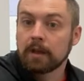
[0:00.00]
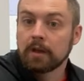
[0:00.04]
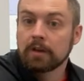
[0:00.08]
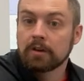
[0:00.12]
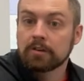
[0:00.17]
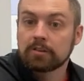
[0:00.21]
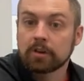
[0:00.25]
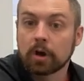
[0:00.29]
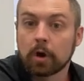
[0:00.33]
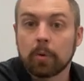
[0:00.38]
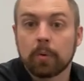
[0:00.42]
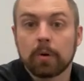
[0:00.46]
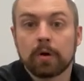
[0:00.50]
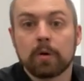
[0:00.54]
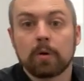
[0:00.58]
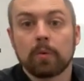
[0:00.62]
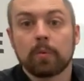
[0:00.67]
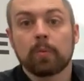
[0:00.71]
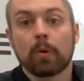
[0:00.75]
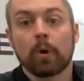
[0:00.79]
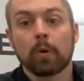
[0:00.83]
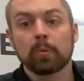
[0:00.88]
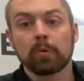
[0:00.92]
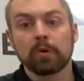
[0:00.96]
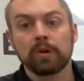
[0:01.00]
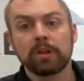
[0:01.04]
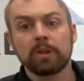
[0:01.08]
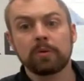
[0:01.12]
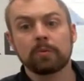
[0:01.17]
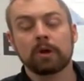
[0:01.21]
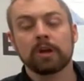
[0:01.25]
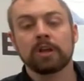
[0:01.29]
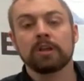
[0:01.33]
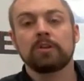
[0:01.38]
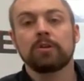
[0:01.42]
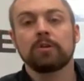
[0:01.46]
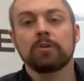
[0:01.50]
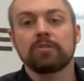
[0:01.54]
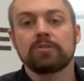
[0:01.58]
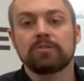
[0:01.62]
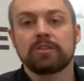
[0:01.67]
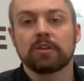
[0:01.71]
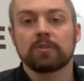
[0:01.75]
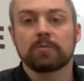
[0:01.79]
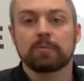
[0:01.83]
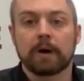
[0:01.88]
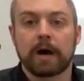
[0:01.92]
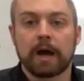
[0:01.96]
So we'll really want to use
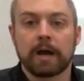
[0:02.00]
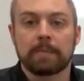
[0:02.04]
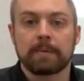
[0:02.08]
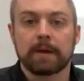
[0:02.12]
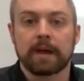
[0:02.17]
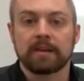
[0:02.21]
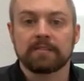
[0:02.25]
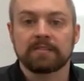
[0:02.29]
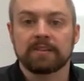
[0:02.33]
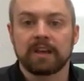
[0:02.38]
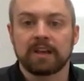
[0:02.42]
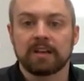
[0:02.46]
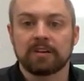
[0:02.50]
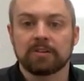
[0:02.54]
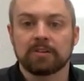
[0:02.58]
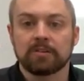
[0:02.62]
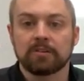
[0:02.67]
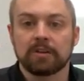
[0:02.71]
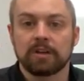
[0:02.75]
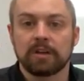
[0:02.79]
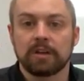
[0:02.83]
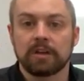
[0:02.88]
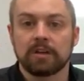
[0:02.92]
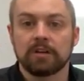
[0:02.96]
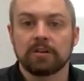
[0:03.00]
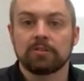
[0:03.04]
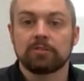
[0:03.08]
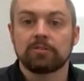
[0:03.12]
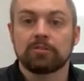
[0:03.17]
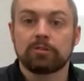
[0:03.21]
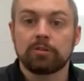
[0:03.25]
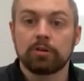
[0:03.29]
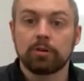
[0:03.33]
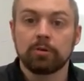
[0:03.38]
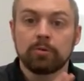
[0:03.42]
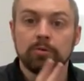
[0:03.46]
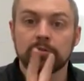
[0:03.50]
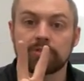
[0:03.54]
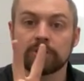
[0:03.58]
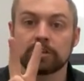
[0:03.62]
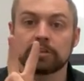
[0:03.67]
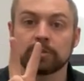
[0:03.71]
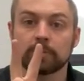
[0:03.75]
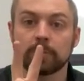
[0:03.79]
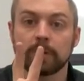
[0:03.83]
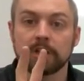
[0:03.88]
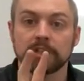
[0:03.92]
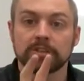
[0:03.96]
this bypass handle in two
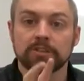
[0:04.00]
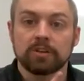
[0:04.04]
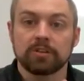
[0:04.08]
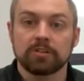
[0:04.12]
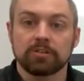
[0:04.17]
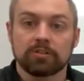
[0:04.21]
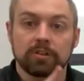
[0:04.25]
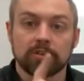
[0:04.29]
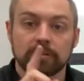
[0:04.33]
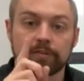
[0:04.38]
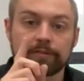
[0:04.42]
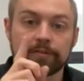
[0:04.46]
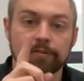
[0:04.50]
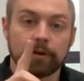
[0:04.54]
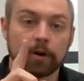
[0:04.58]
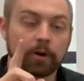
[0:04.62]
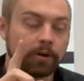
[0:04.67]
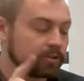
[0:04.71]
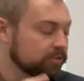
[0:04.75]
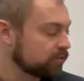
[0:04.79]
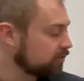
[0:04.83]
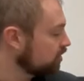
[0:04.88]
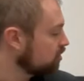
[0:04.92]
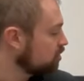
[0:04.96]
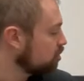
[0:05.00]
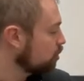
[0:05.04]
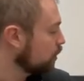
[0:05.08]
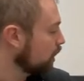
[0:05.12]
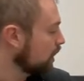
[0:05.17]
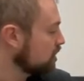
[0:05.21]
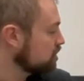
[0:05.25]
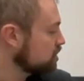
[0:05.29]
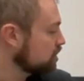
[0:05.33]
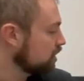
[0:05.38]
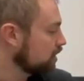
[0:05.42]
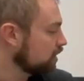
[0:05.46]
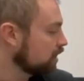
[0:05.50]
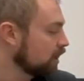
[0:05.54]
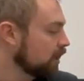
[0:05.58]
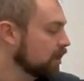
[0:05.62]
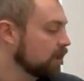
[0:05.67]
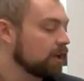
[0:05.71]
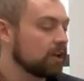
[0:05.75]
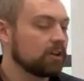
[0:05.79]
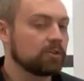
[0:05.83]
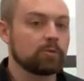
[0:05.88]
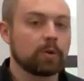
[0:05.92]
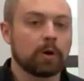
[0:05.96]
situations. So the first situation
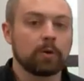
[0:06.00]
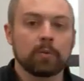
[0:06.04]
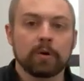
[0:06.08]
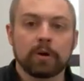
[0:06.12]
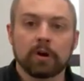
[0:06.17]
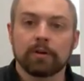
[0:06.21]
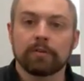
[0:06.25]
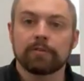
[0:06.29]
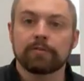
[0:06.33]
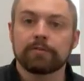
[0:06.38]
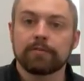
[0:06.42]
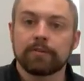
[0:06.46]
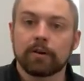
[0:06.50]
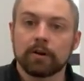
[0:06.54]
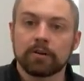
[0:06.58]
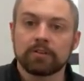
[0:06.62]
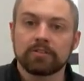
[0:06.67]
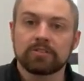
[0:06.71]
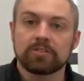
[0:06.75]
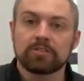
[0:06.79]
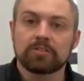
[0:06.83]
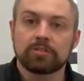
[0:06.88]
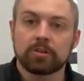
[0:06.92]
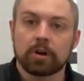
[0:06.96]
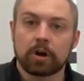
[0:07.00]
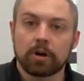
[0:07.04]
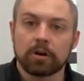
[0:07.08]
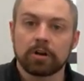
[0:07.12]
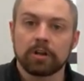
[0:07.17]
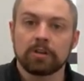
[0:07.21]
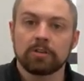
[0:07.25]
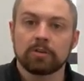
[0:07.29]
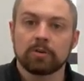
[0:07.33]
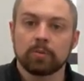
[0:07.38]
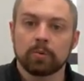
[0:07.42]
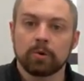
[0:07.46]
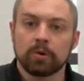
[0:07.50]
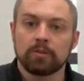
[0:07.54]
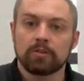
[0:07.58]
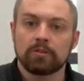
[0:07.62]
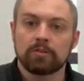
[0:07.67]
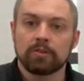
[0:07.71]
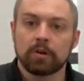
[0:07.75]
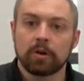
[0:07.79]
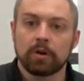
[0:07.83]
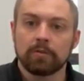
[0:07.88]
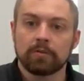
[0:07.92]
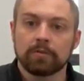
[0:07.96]
is when we are first starting the wood
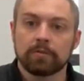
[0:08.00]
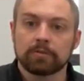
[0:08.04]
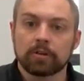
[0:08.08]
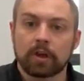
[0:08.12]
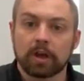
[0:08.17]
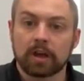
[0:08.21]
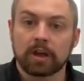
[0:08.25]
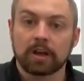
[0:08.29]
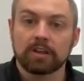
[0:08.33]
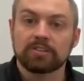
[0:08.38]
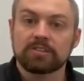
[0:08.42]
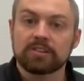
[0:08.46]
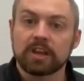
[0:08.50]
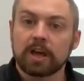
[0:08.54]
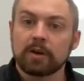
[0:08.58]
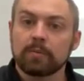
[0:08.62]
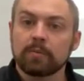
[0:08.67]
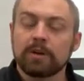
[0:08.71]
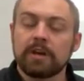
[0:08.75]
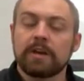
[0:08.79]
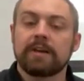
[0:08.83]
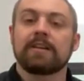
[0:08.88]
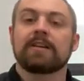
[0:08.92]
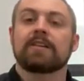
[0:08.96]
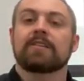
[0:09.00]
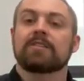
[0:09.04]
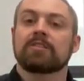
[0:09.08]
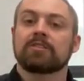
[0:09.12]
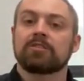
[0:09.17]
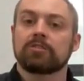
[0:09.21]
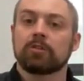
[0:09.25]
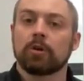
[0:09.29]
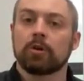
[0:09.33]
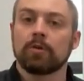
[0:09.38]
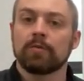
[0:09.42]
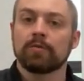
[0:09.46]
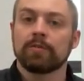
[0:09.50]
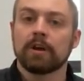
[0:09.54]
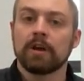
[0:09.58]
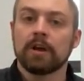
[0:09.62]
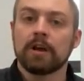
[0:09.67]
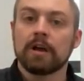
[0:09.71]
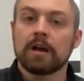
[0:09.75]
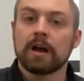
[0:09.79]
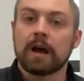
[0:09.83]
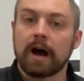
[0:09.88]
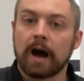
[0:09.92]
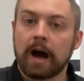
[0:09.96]
stove. So like I said, we need to get the stove
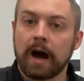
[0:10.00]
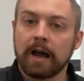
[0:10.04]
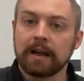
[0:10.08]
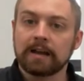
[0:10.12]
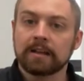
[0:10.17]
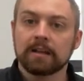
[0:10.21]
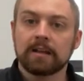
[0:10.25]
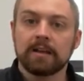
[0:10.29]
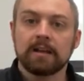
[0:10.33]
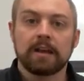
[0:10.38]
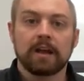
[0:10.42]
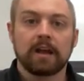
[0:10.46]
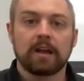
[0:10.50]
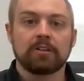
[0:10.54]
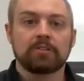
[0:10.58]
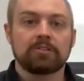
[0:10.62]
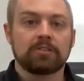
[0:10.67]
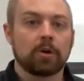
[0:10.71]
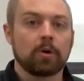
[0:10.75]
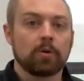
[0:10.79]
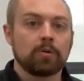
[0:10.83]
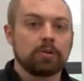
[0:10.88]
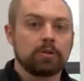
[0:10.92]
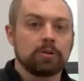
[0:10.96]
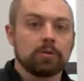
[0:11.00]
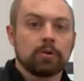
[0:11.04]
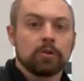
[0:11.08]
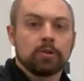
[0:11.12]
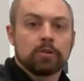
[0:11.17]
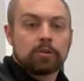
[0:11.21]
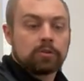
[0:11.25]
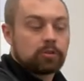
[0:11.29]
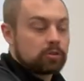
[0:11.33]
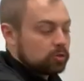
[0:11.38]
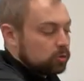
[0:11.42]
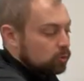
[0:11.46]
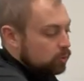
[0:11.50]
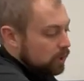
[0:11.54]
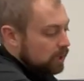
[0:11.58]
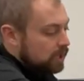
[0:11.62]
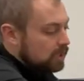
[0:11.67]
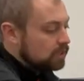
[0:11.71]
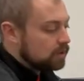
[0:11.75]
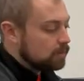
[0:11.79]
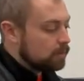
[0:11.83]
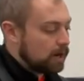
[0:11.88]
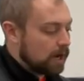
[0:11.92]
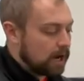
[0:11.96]
hot. And so you'll
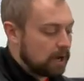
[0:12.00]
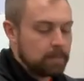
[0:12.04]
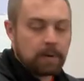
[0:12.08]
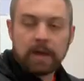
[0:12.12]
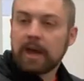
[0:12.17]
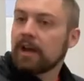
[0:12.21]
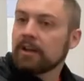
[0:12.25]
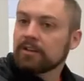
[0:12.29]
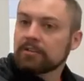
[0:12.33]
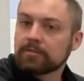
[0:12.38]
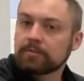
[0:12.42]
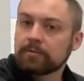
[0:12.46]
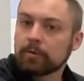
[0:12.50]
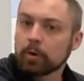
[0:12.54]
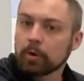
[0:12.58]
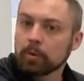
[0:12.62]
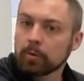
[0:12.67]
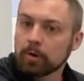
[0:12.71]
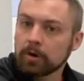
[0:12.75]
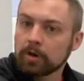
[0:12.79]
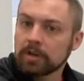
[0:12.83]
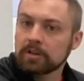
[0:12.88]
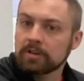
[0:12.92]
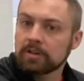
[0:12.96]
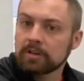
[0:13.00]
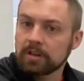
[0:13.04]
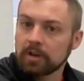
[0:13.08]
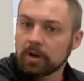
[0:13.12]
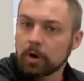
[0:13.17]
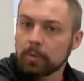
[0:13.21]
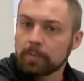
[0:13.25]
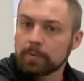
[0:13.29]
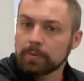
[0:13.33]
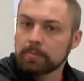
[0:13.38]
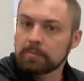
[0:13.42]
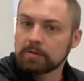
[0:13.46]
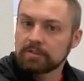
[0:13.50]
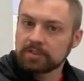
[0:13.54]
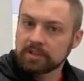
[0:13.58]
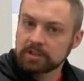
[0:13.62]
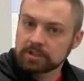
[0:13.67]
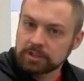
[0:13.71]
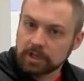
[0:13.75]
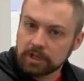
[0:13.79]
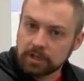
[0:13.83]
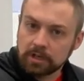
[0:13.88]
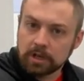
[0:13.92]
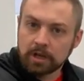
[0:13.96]
swing the bypass forward into the open
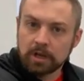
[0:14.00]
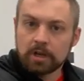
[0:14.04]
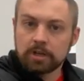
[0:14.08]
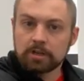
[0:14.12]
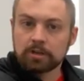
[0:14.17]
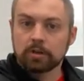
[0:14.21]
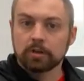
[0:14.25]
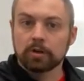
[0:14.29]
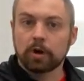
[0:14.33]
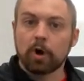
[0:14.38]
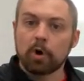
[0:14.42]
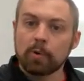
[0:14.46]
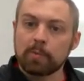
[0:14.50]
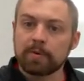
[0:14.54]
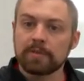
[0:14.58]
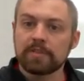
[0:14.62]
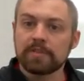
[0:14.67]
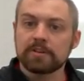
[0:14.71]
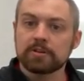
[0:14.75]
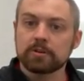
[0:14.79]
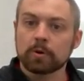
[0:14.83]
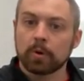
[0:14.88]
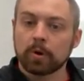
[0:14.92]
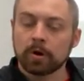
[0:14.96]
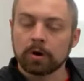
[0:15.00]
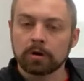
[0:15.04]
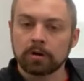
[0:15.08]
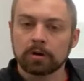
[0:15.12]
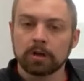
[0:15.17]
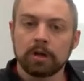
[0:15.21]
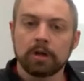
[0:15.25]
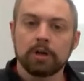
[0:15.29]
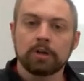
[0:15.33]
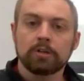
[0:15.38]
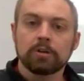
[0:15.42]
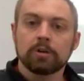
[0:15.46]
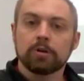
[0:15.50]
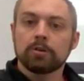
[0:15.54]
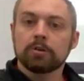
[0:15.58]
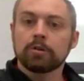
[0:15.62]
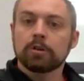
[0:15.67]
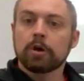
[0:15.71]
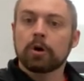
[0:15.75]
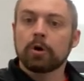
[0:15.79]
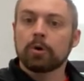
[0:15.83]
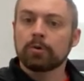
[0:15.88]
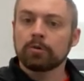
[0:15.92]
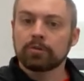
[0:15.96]
position. You'll open the door. You'll
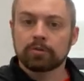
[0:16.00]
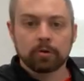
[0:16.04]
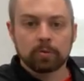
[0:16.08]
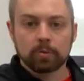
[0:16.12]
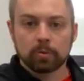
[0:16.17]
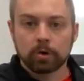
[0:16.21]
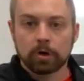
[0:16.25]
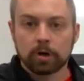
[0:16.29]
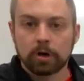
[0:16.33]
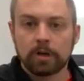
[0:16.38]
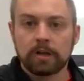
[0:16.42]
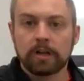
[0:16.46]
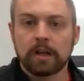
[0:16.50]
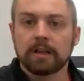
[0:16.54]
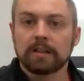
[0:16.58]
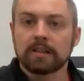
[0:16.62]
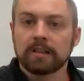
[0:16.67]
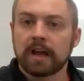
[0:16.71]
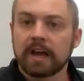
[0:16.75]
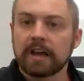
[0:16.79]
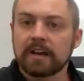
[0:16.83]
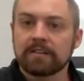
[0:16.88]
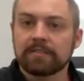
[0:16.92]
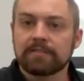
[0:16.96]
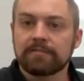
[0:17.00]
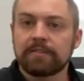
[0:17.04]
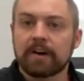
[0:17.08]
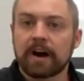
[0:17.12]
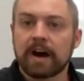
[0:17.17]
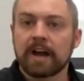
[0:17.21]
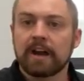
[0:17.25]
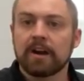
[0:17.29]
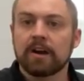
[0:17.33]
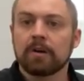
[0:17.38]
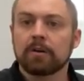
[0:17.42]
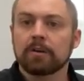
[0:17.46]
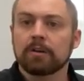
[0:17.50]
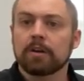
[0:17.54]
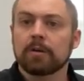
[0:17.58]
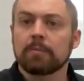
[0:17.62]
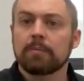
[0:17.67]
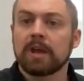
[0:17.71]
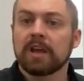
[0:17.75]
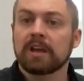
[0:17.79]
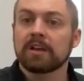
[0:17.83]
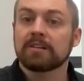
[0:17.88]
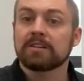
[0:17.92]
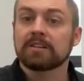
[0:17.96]
load the wood and light a fire. You can
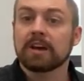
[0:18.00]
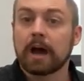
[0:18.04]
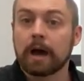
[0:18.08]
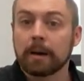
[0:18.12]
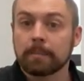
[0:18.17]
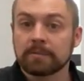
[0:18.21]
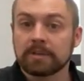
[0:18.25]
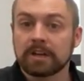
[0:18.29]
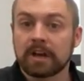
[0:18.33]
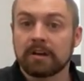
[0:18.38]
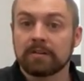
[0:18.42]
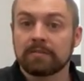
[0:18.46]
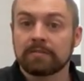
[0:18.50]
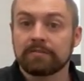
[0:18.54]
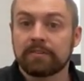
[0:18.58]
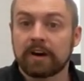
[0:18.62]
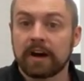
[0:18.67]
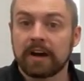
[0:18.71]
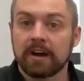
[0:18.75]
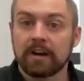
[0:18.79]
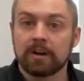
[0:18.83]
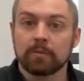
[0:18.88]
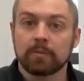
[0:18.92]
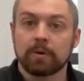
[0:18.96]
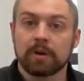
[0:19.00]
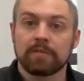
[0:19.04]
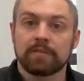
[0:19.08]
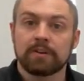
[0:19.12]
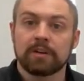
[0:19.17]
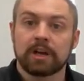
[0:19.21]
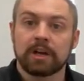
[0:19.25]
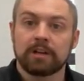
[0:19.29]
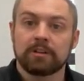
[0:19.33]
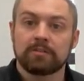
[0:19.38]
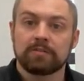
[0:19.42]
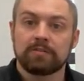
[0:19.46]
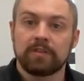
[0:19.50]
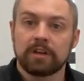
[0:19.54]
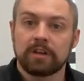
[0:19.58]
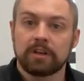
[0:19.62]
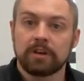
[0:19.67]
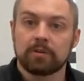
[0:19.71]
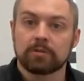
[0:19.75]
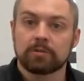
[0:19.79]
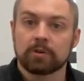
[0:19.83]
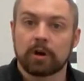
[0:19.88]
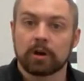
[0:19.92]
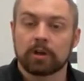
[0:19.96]
make a top-down fire. And we have a nice
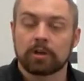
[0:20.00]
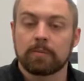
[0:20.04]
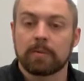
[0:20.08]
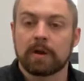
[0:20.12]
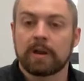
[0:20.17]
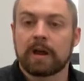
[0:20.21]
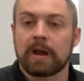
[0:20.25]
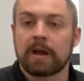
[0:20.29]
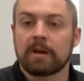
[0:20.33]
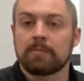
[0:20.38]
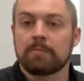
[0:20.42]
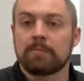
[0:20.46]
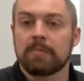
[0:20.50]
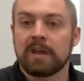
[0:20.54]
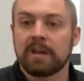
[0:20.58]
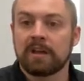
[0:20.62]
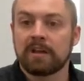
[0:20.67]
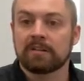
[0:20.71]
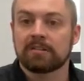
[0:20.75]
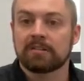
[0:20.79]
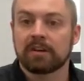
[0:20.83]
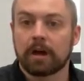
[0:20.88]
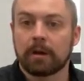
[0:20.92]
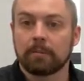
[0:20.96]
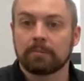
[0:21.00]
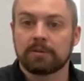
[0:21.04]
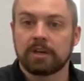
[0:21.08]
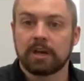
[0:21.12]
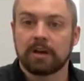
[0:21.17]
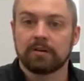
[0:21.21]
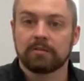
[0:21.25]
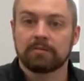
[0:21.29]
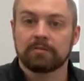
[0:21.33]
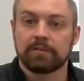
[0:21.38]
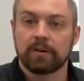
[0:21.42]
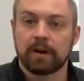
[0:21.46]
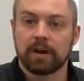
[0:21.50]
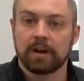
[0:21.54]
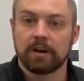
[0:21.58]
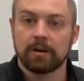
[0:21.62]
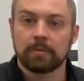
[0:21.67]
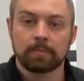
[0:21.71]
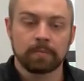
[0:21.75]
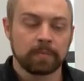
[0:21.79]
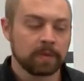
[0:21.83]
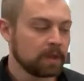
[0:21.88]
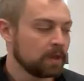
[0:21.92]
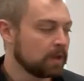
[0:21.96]
video talking about how to make a top-down fire.